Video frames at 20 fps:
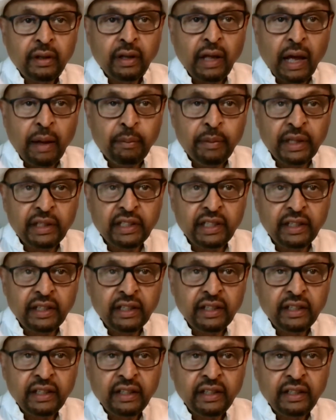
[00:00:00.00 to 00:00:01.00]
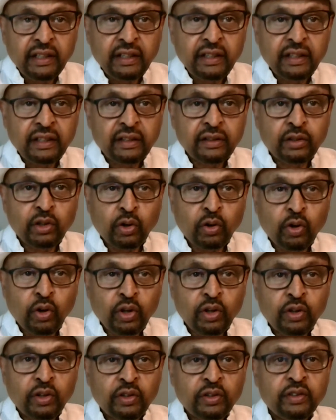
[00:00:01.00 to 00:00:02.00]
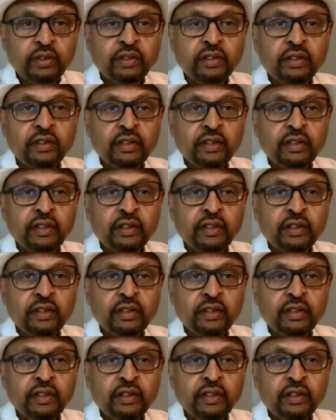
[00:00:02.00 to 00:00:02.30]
Hamiti, Dogolo,